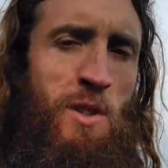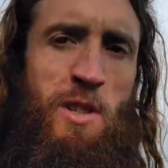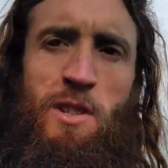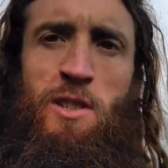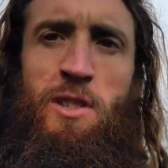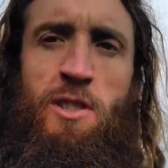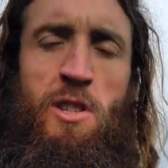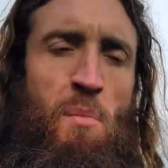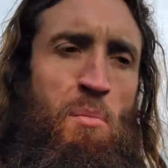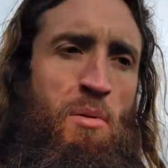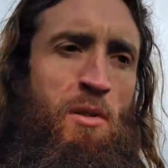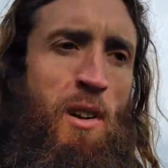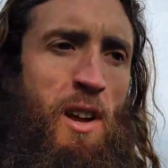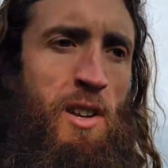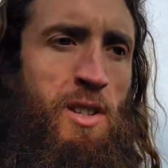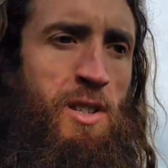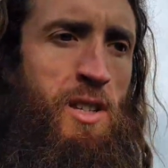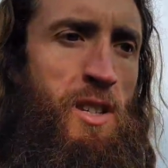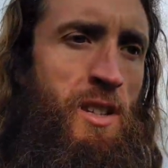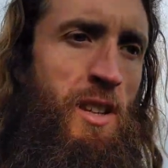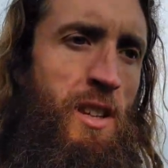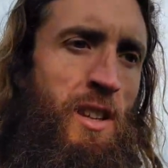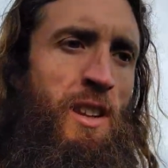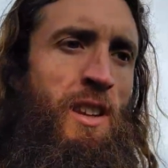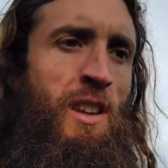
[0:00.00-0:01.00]
which is
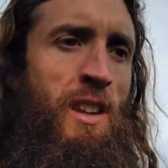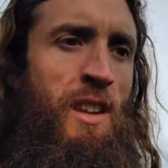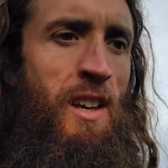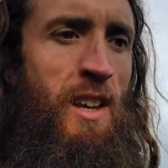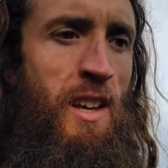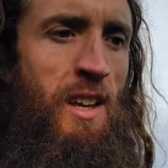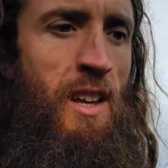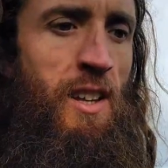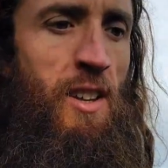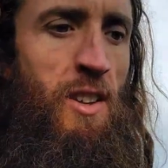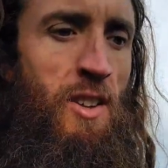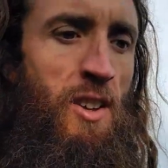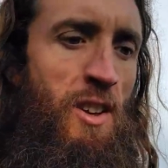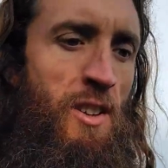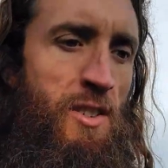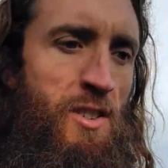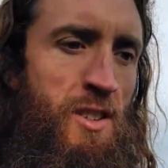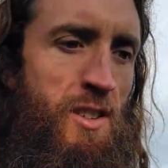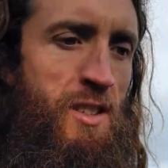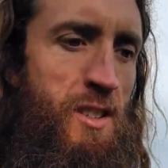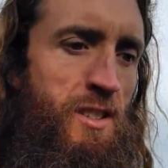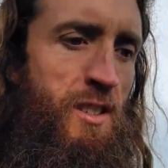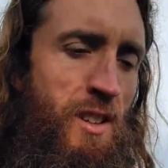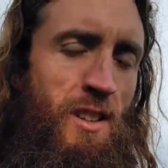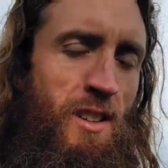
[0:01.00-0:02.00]
suppressing and
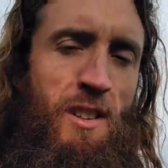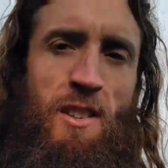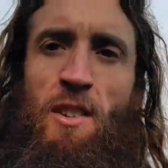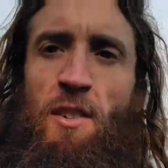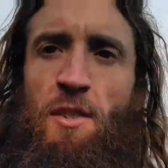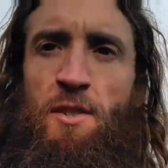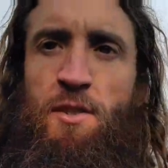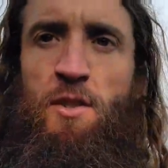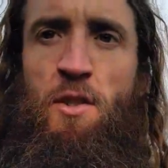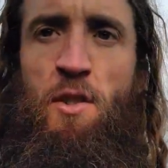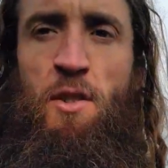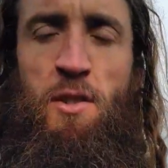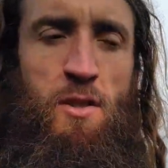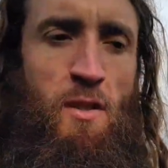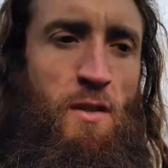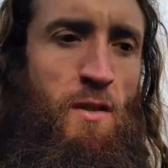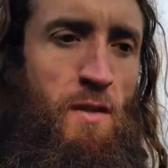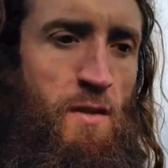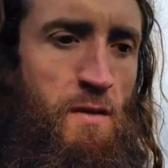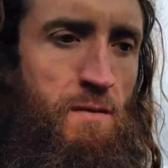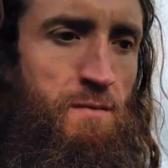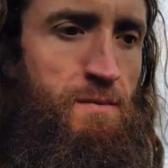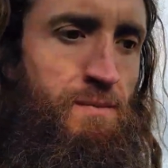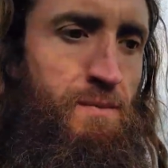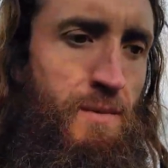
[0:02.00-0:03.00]
causes like all sorts
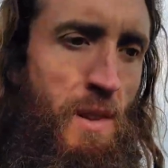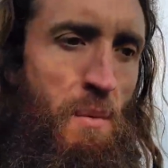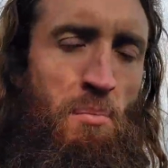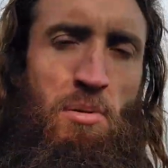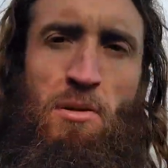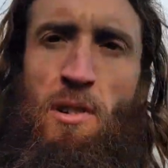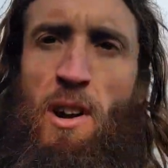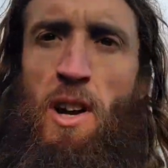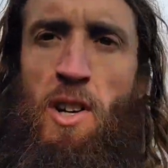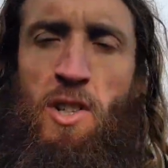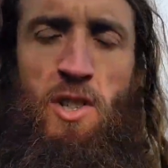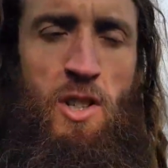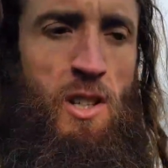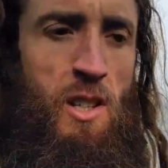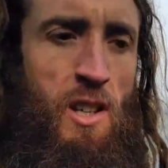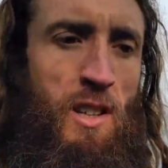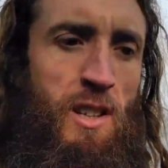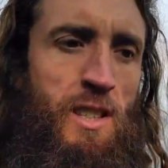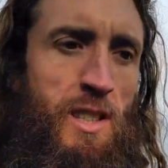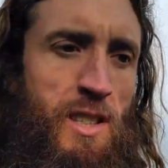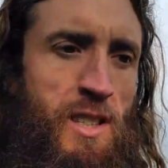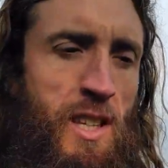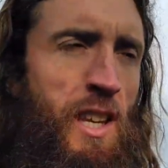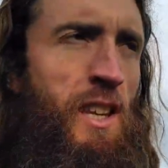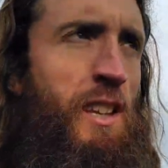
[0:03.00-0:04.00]
of depression
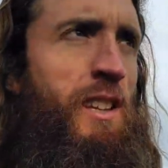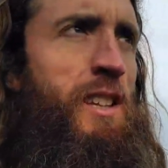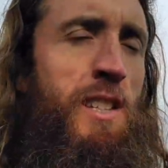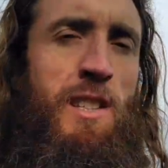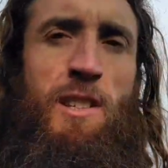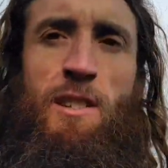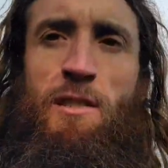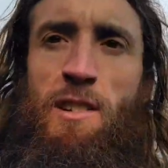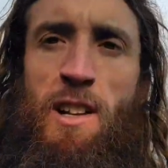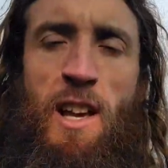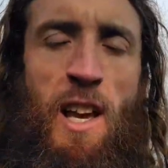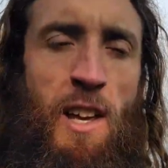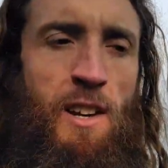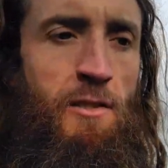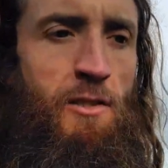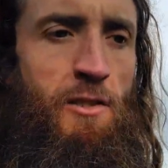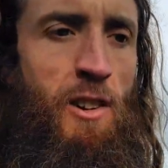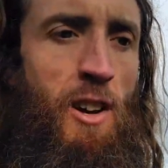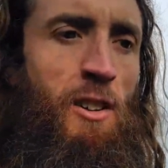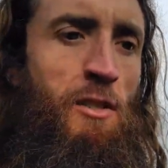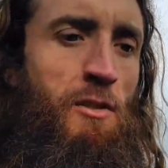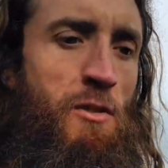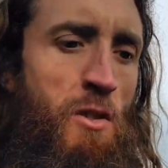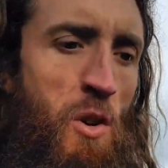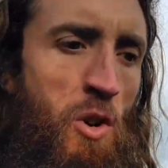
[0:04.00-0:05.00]
and sickness later
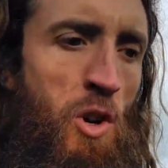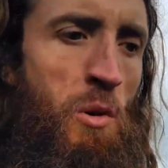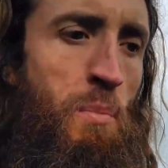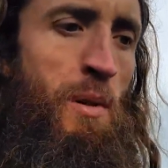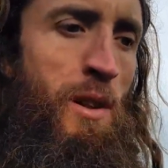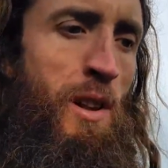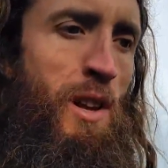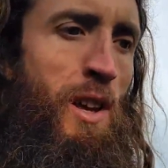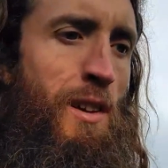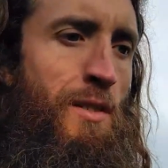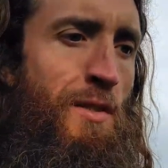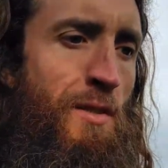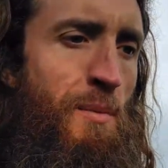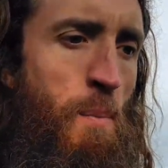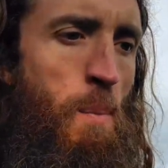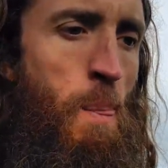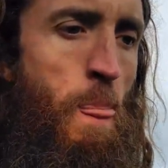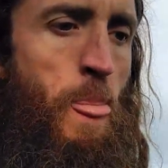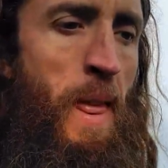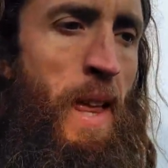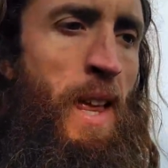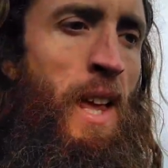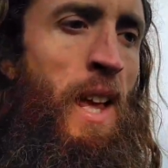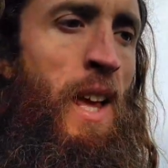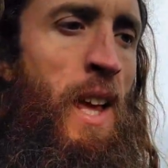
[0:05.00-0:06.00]
on growing up in life
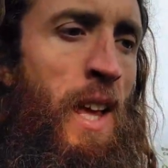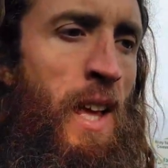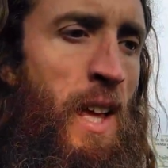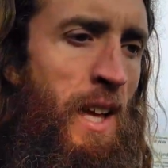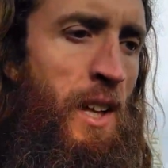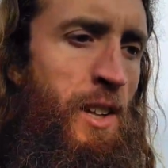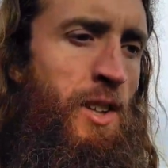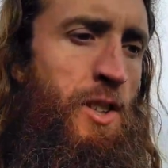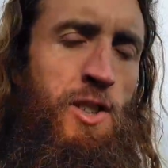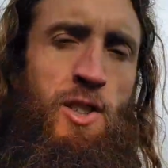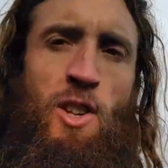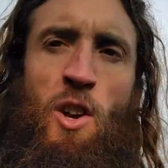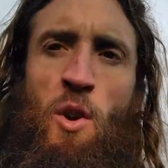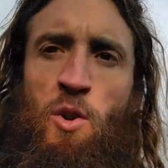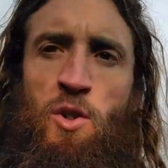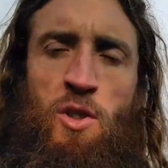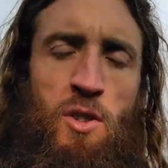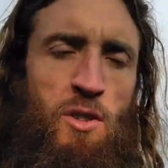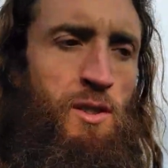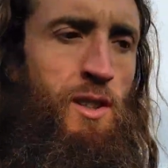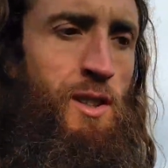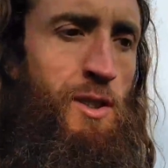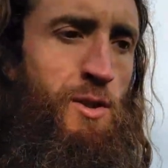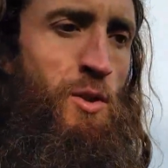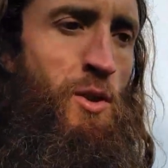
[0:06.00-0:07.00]
and
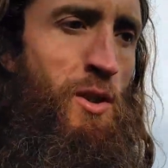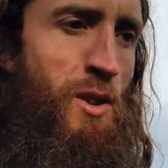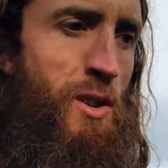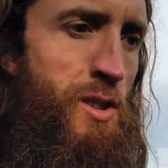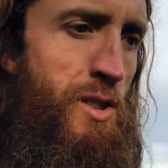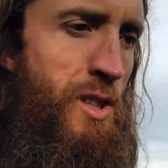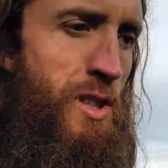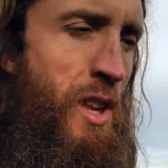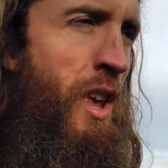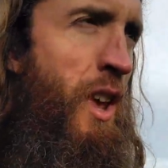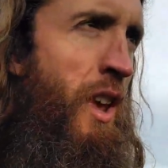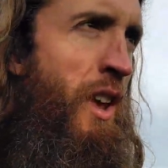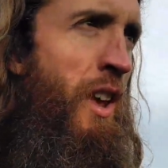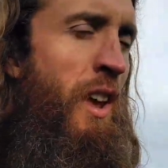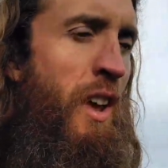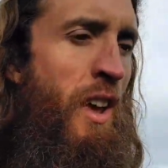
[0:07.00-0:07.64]
social disorders.